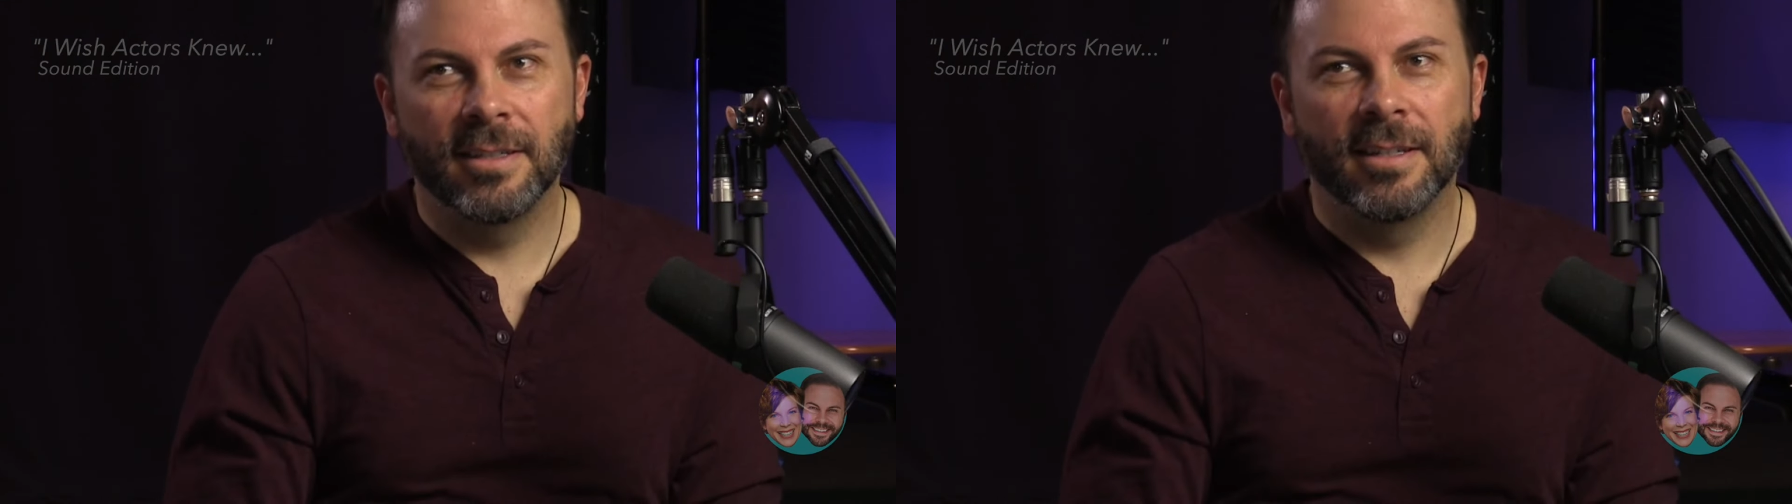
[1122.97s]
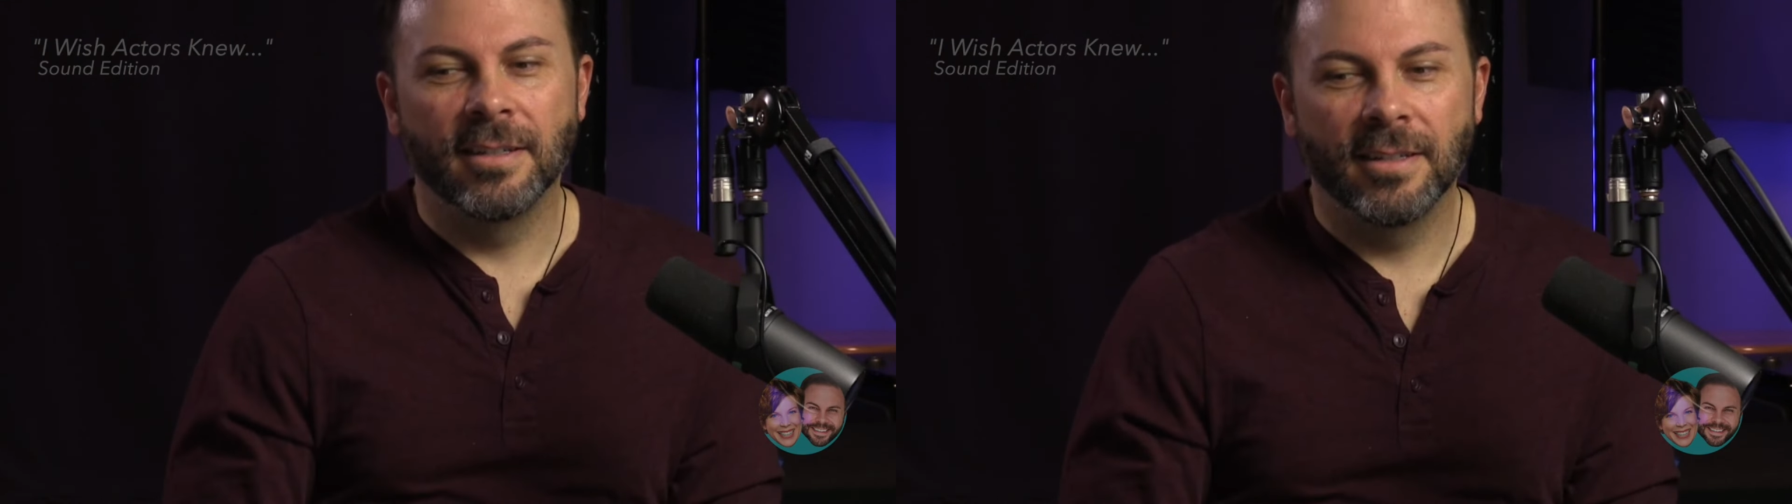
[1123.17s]

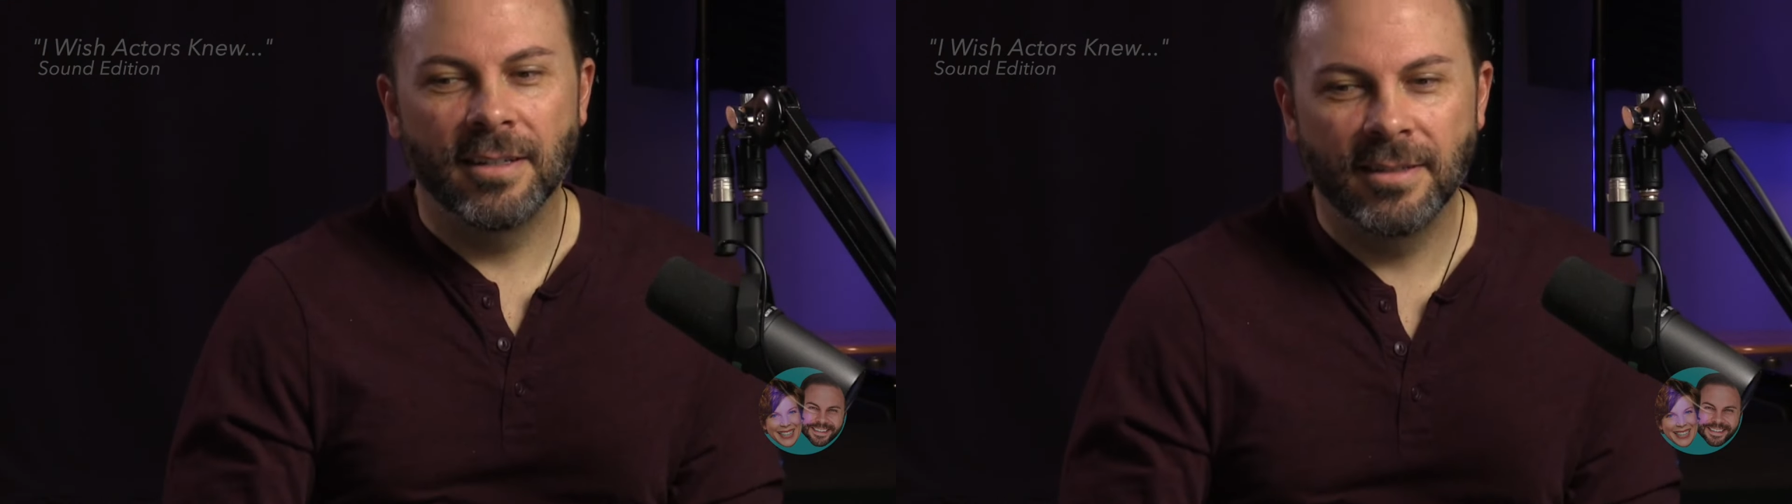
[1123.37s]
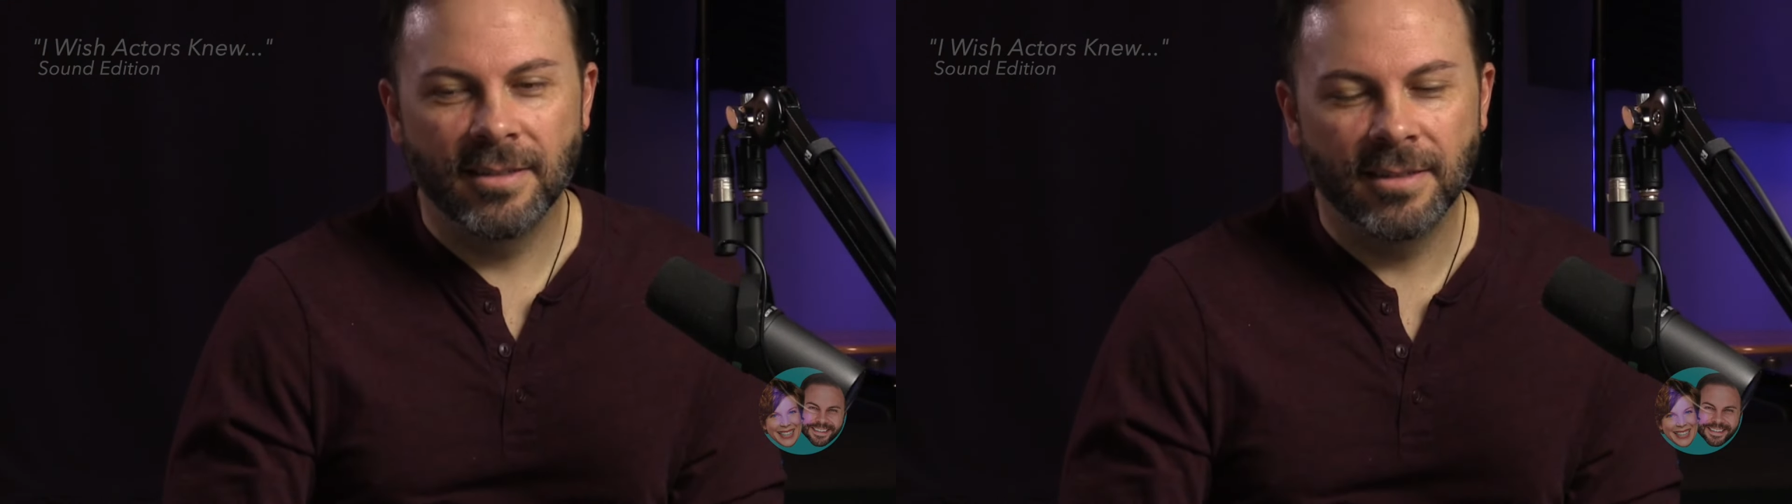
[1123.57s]

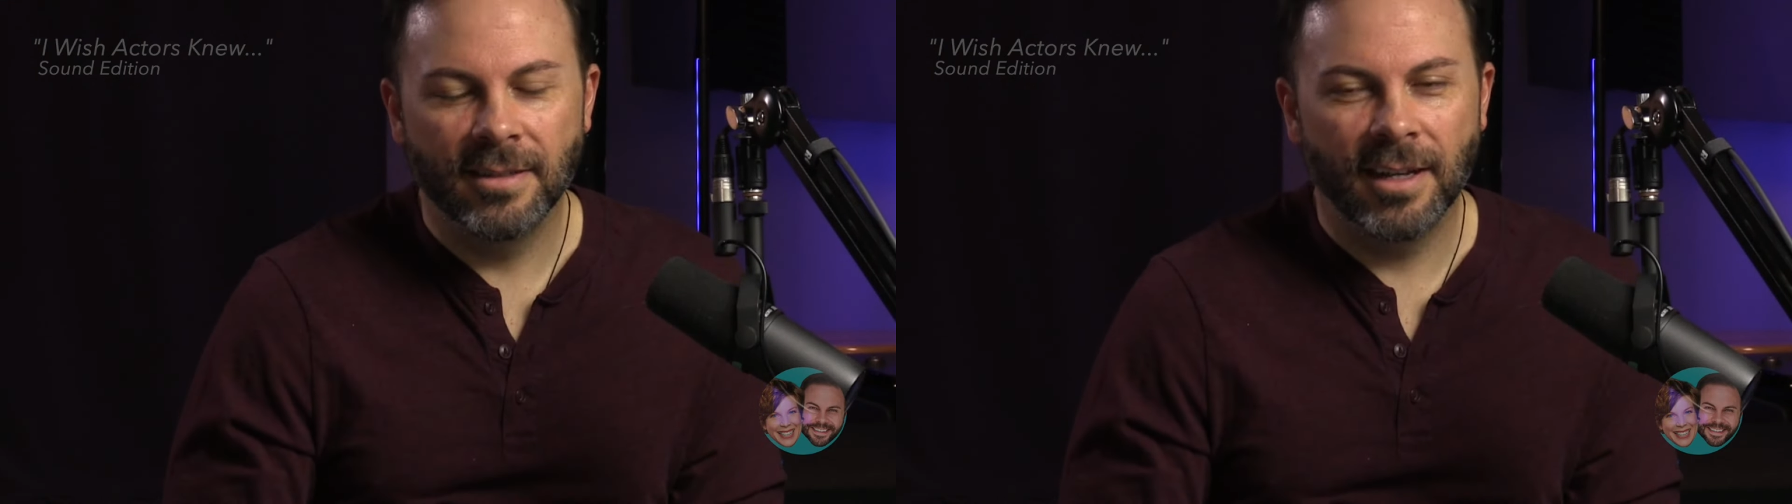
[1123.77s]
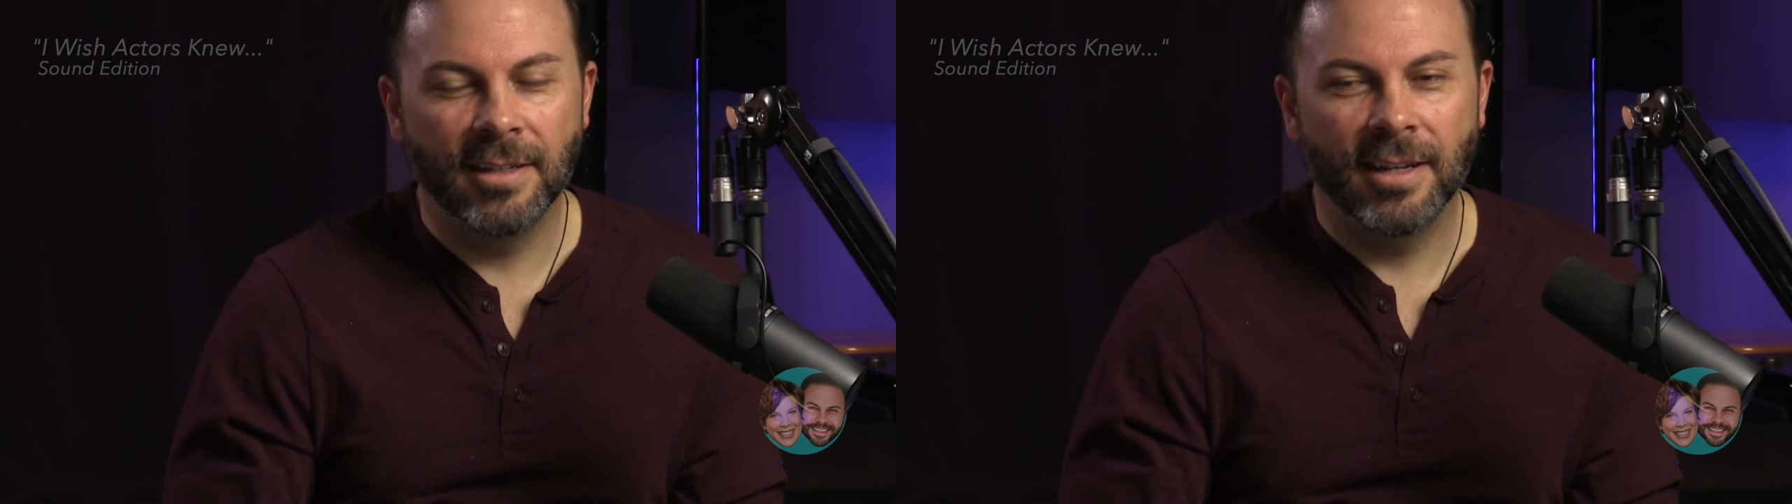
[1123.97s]

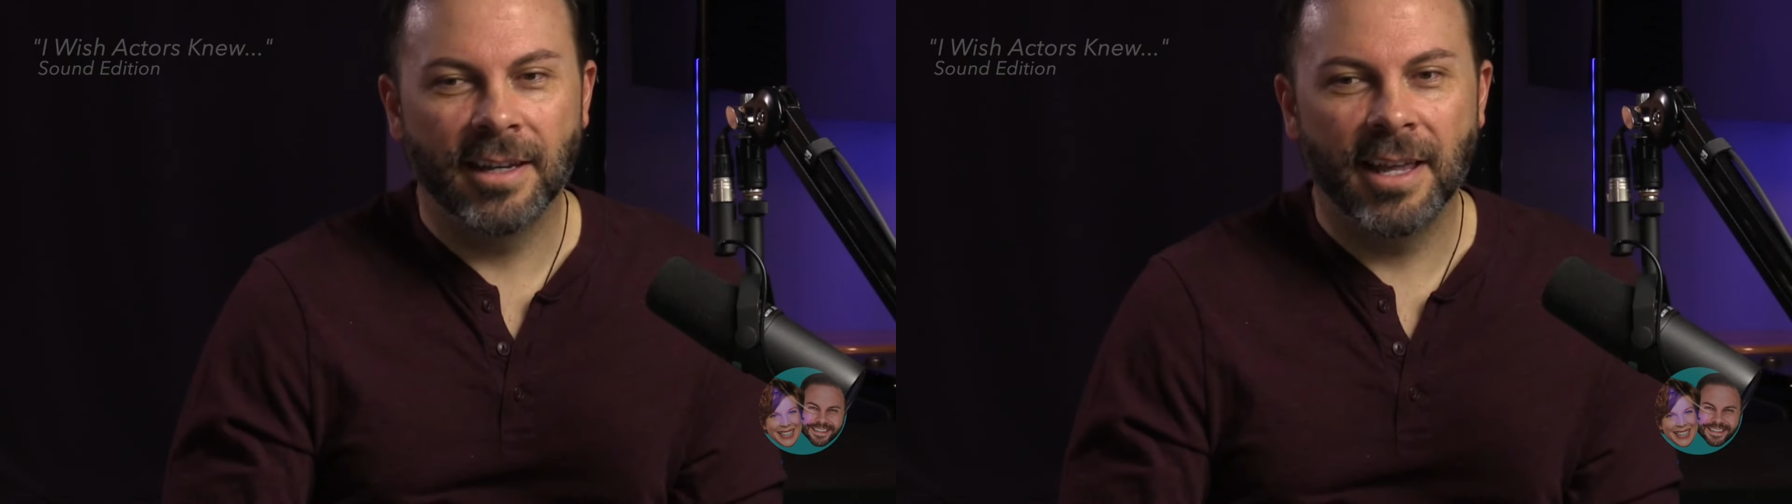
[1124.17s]
I